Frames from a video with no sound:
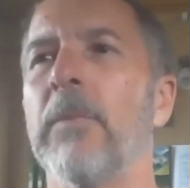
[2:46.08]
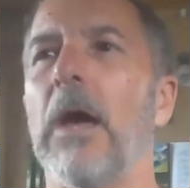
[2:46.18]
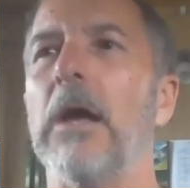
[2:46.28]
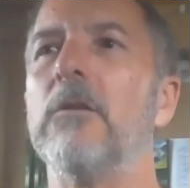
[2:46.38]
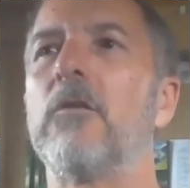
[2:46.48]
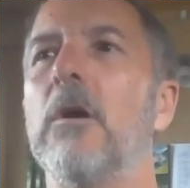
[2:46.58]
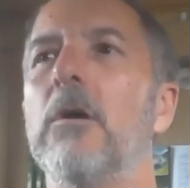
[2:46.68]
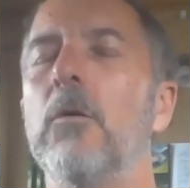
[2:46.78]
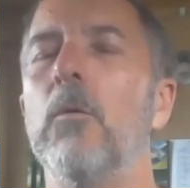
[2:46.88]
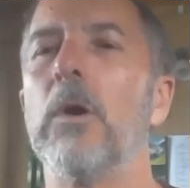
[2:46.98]
And
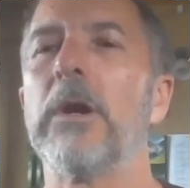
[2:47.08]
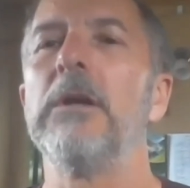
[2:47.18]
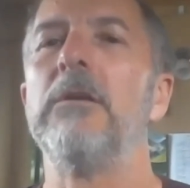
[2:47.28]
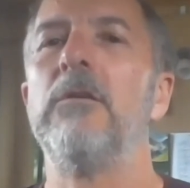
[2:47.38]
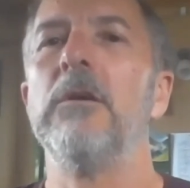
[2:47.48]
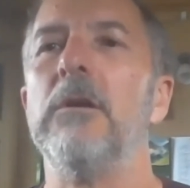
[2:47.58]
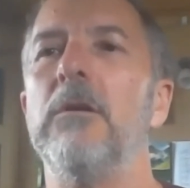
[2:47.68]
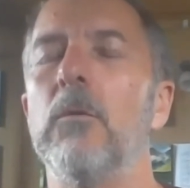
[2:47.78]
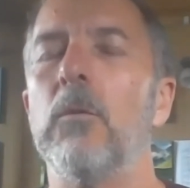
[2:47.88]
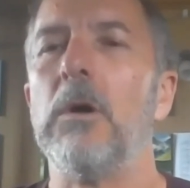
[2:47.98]
so what I did
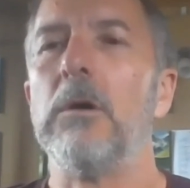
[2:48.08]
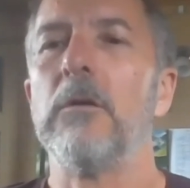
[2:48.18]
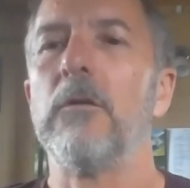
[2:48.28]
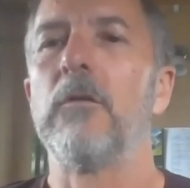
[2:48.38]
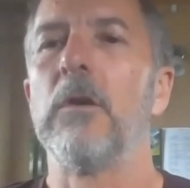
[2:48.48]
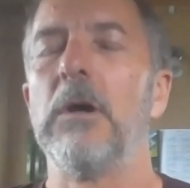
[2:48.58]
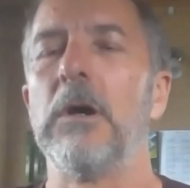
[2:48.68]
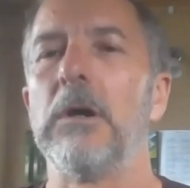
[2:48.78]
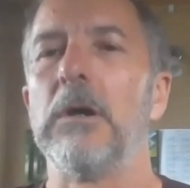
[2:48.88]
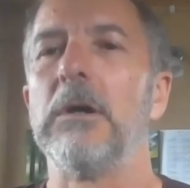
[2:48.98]
was
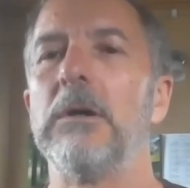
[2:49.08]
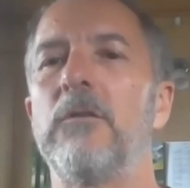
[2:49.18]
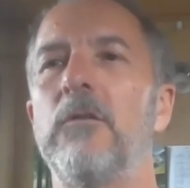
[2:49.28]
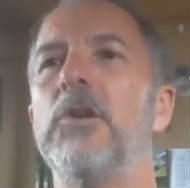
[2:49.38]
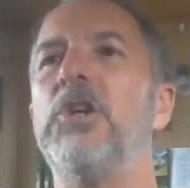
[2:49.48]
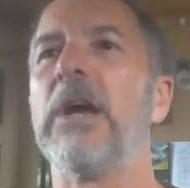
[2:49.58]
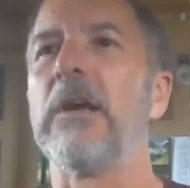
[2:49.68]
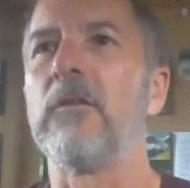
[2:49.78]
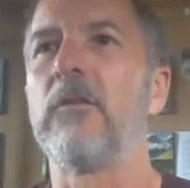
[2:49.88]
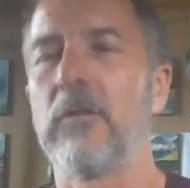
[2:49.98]

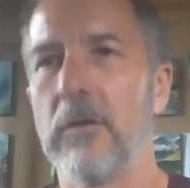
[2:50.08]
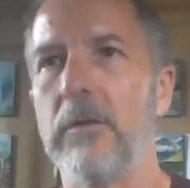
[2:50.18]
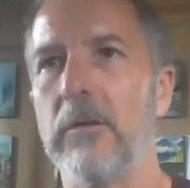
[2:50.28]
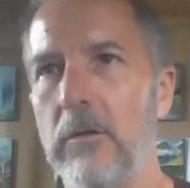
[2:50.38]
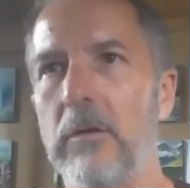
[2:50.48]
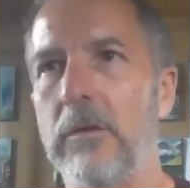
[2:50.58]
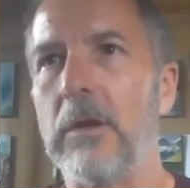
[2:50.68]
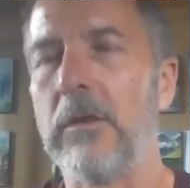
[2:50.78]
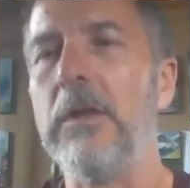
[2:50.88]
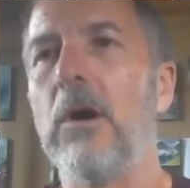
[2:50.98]
suggest that the
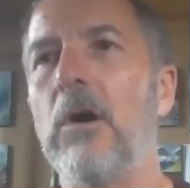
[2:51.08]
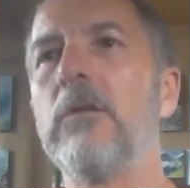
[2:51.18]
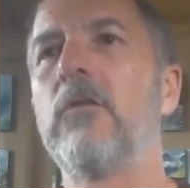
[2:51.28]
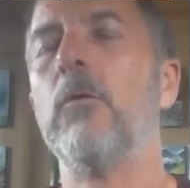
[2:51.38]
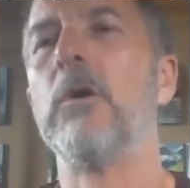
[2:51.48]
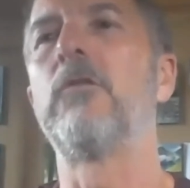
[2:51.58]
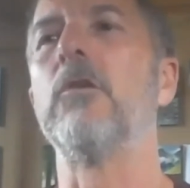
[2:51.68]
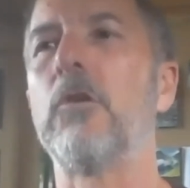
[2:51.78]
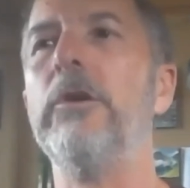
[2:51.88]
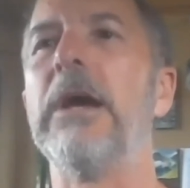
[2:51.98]
answer was to
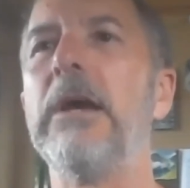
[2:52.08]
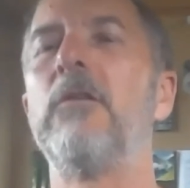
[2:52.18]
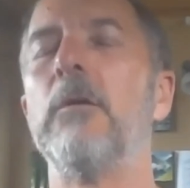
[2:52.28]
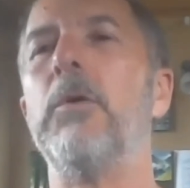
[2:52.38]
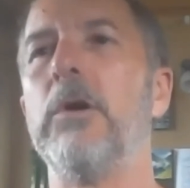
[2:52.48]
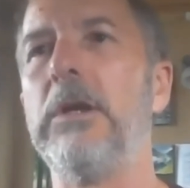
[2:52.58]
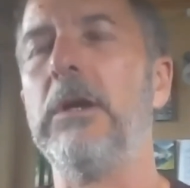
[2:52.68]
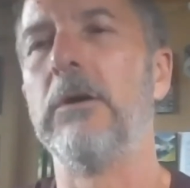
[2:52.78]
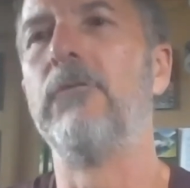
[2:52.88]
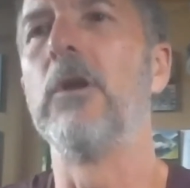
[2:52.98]
create a body, a
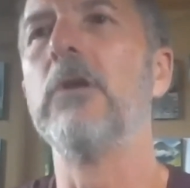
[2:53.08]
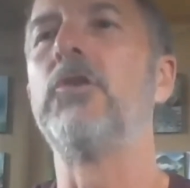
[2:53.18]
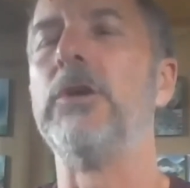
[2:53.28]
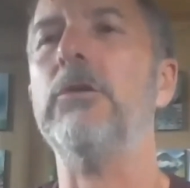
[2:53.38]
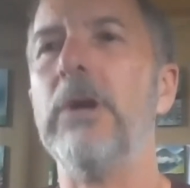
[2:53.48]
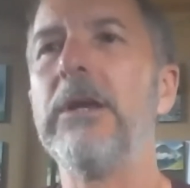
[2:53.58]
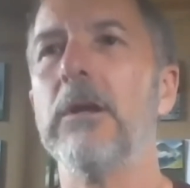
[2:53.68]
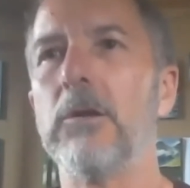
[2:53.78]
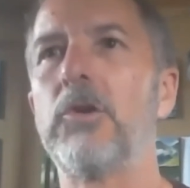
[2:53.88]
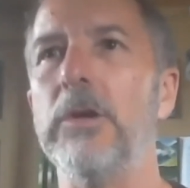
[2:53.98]
voluntary
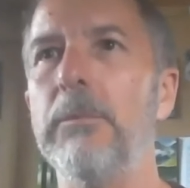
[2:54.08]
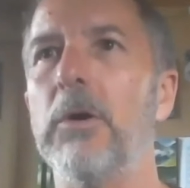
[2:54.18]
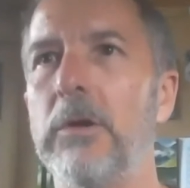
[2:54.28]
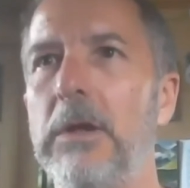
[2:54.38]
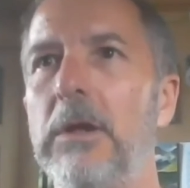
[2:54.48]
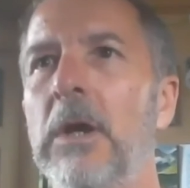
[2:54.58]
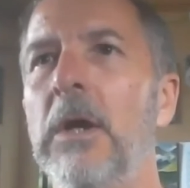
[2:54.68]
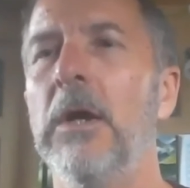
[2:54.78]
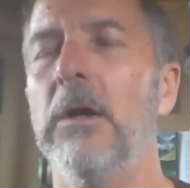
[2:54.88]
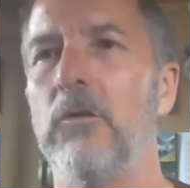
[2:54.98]
regulatory body,
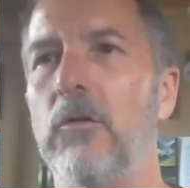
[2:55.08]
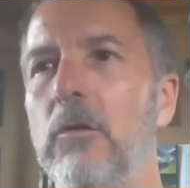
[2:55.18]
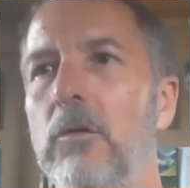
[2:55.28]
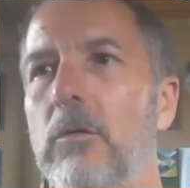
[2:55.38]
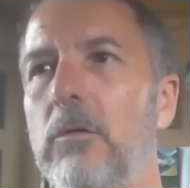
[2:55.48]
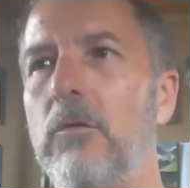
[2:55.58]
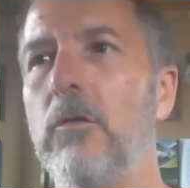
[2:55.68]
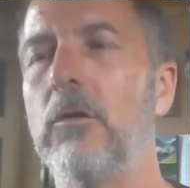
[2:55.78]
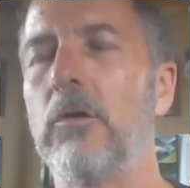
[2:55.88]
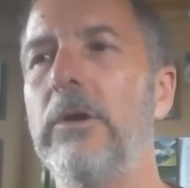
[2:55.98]
to
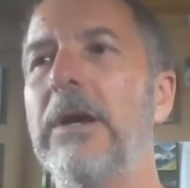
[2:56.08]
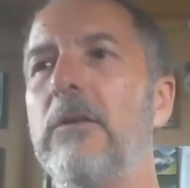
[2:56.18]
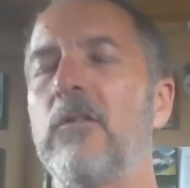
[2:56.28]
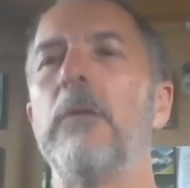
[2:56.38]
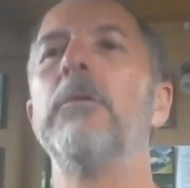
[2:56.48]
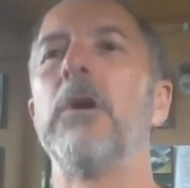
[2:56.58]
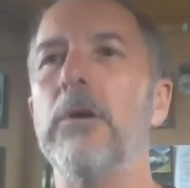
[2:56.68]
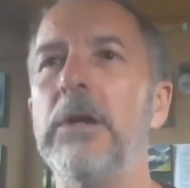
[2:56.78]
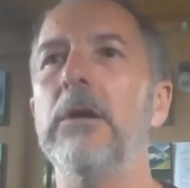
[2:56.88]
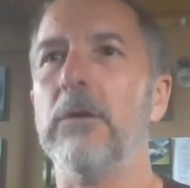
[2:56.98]
create some
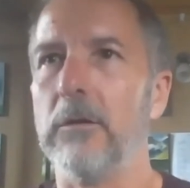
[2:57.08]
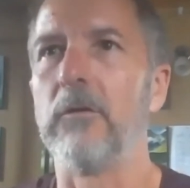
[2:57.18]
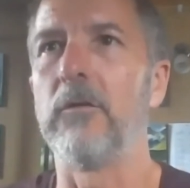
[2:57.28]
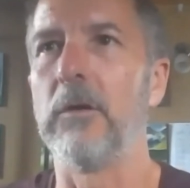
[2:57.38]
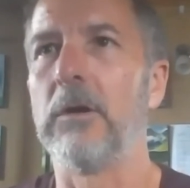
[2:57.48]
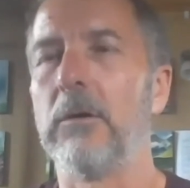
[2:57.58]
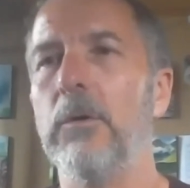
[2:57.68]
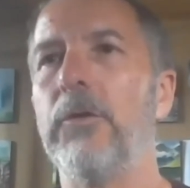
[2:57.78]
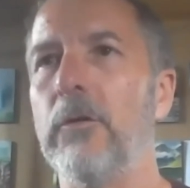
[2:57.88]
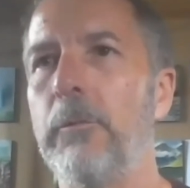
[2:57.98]
coherence
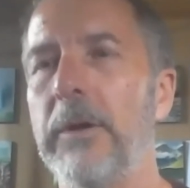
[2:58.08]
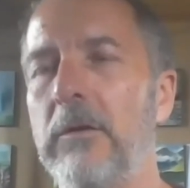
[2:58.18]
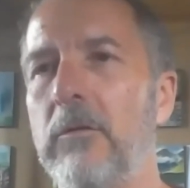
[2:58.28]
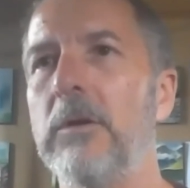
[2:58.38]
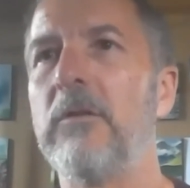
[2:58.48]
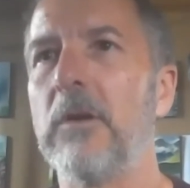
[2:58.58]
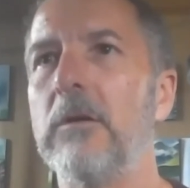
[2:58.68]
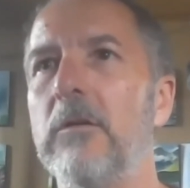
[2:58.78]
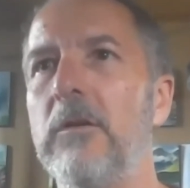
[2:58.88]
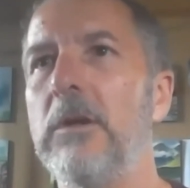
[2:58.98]
with respect to
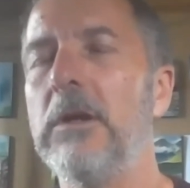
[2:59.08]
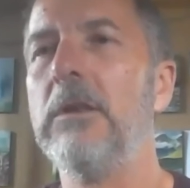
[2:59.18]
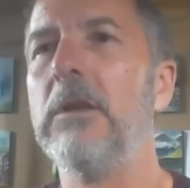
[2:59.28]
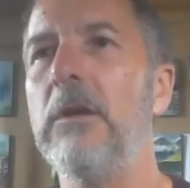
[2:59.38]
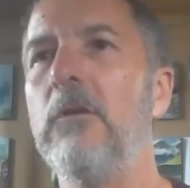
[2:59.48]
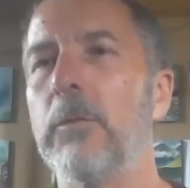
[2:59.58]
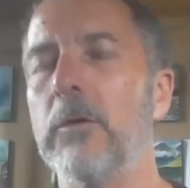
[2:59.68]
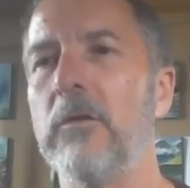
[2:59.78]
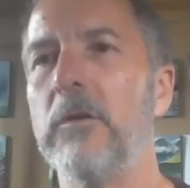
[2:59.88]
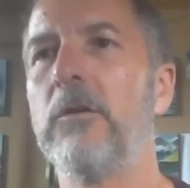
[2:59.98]
integrity in the
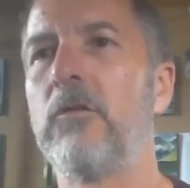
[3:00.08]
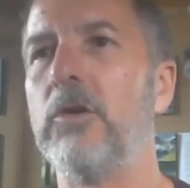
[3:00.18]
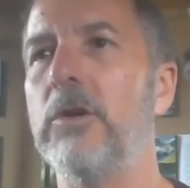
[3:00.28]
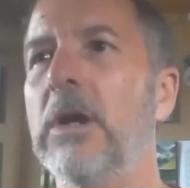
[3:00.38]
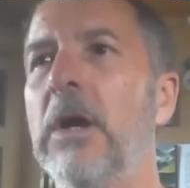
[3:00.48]
esports industry.